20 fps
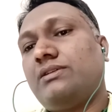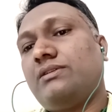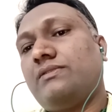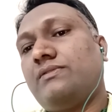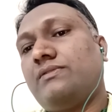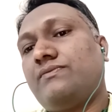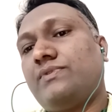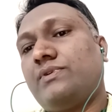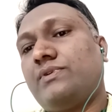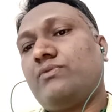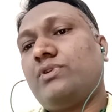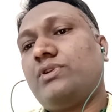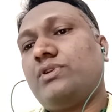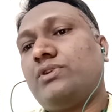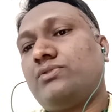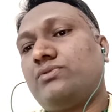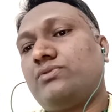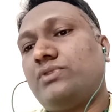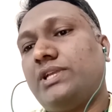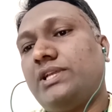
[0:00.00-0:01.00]
for 1 or
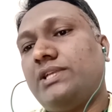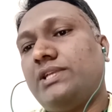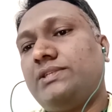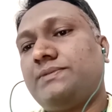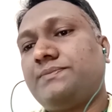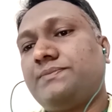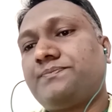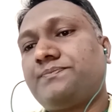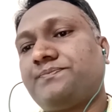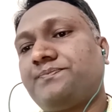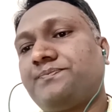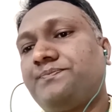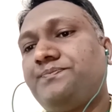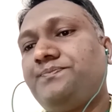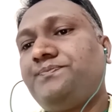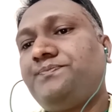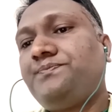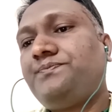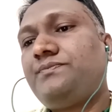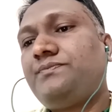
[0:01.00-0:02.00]
2 days,
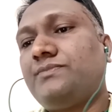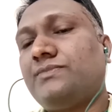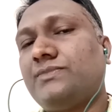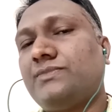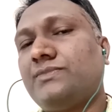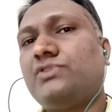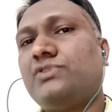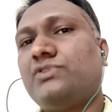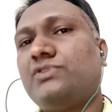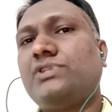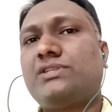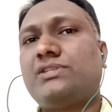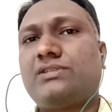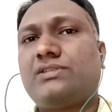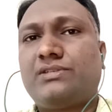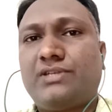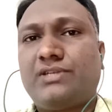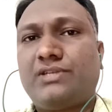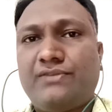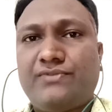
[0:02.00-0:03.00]
you just
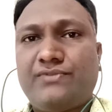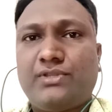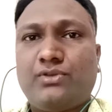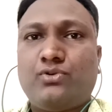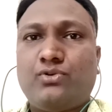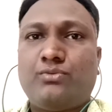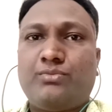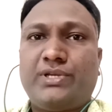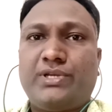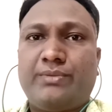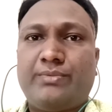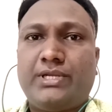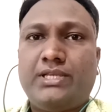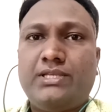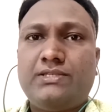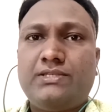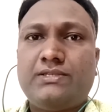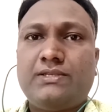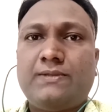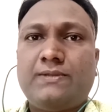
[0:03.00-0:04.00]
try for the home
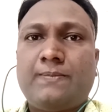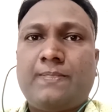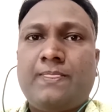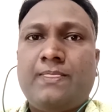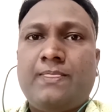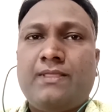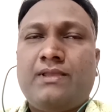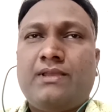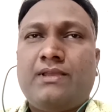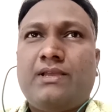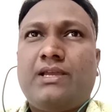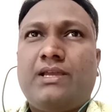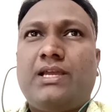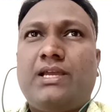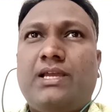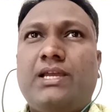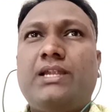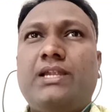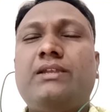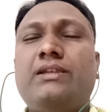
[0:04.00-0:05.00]
remedies.
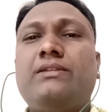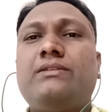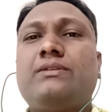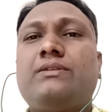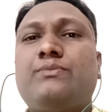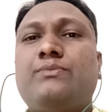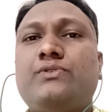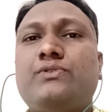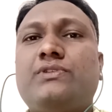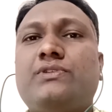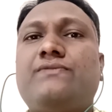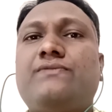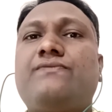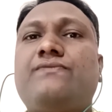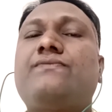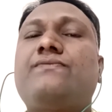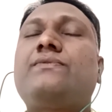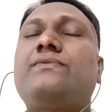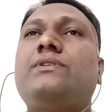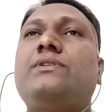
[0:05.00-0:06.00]
And suppose if
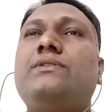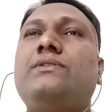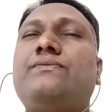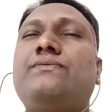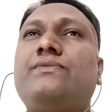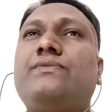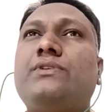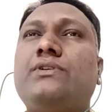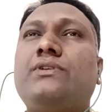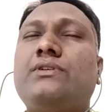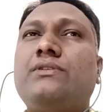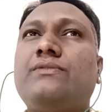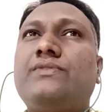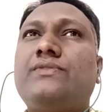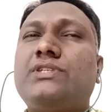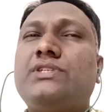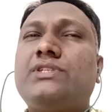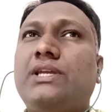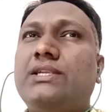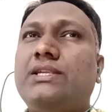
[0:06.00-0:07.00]
the
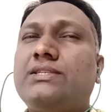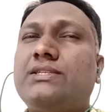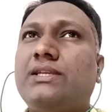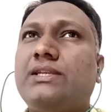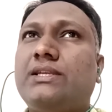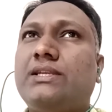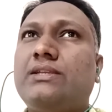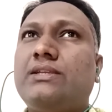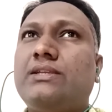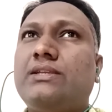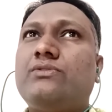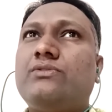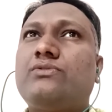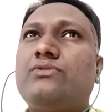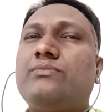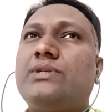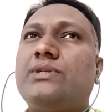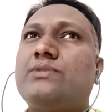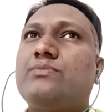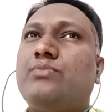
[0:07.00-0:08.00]
child is getting too
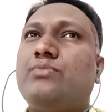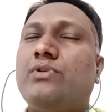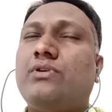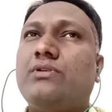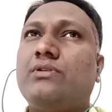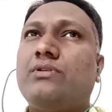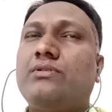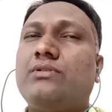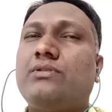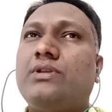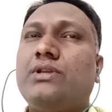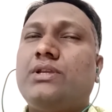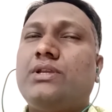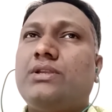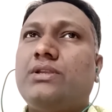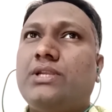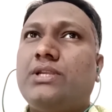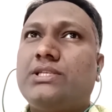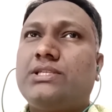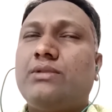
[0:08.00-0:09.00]
much
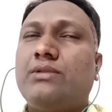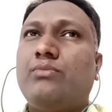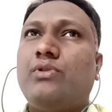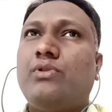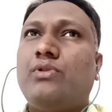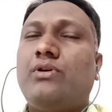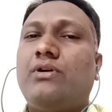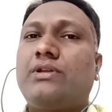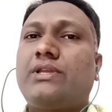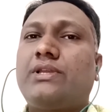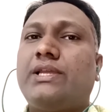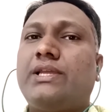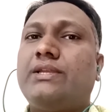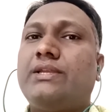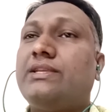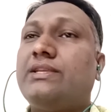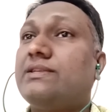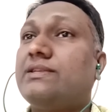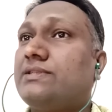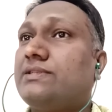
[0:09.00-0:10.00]
nasal block,
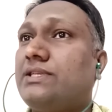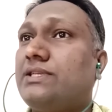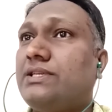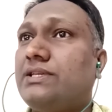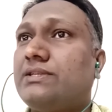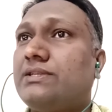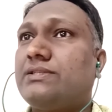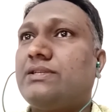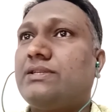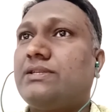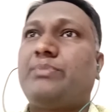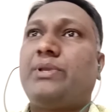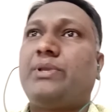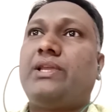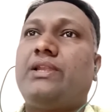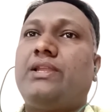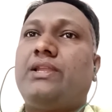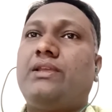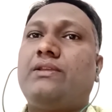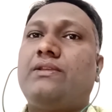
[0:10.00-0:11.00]
and his ears are
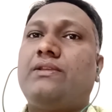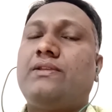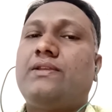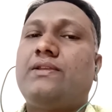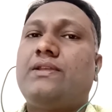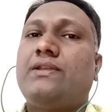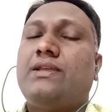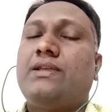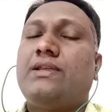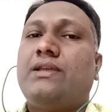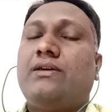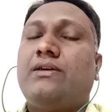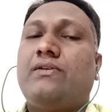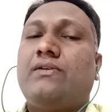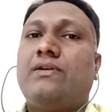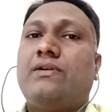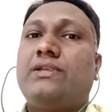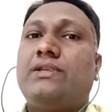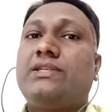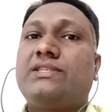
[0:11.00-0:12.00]
paining,
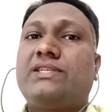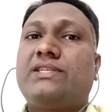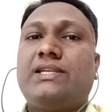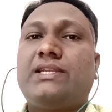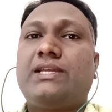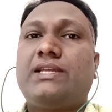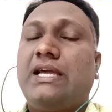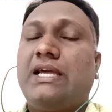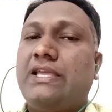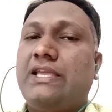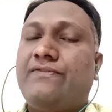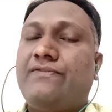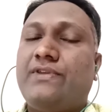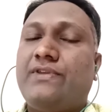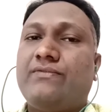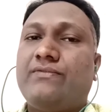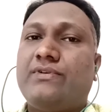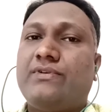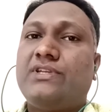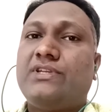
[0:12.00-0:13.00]
or he's getting high
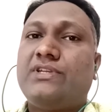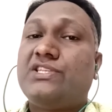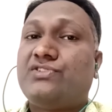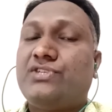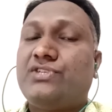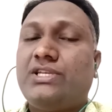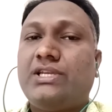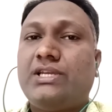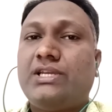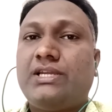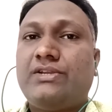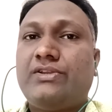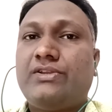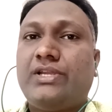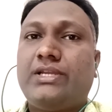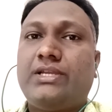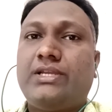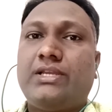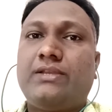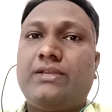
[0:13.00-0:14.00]
fever, he's
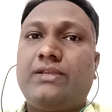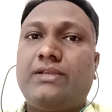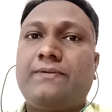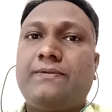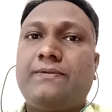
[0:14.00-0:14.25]
dehydrating,